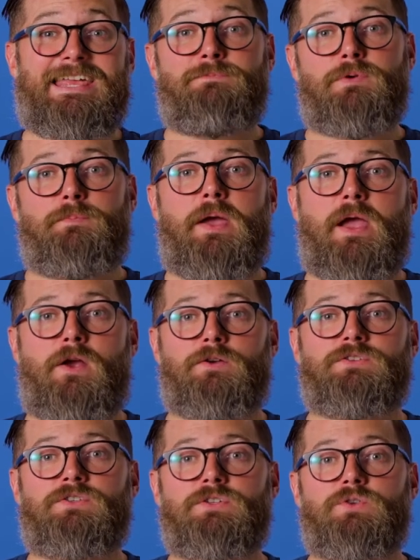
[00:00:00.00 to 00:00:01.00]
and prepare
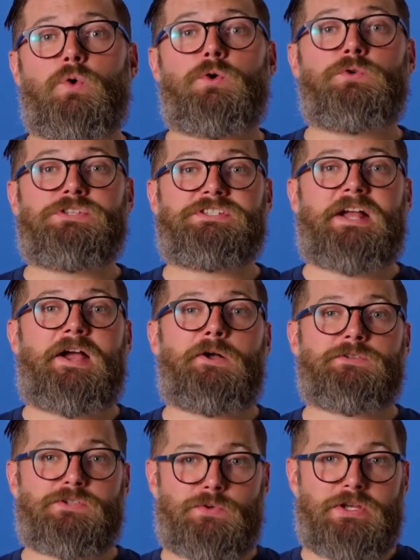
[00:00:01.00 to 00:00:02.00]
tutorial-style
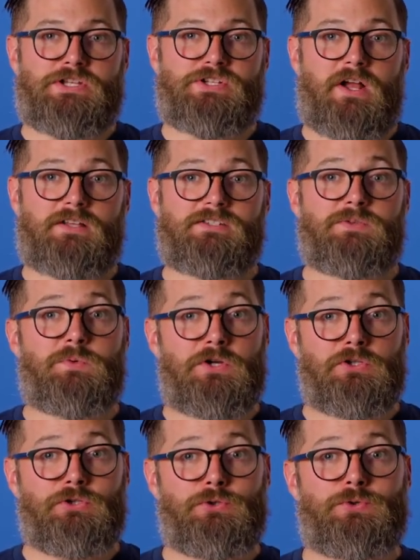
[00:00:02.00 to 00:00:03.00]
screenshots to
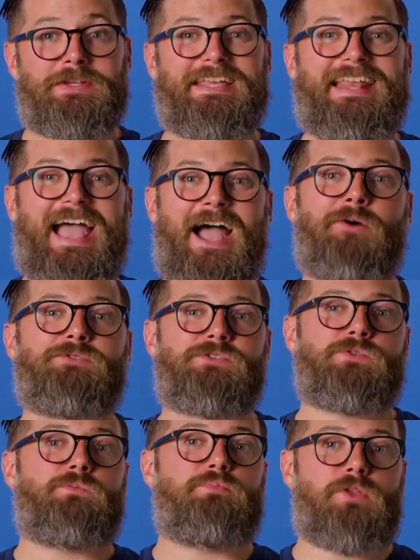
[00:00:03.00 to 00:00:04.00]
include in a
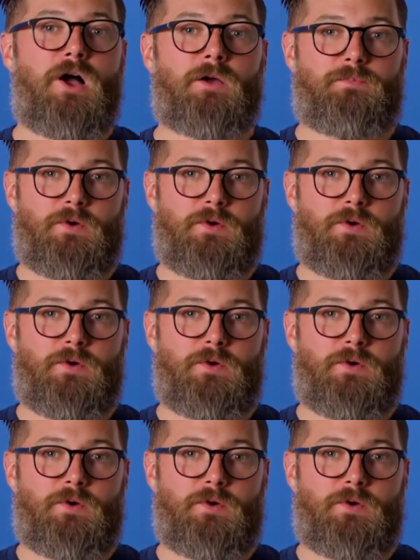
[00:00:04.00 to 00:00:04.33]
how-to blog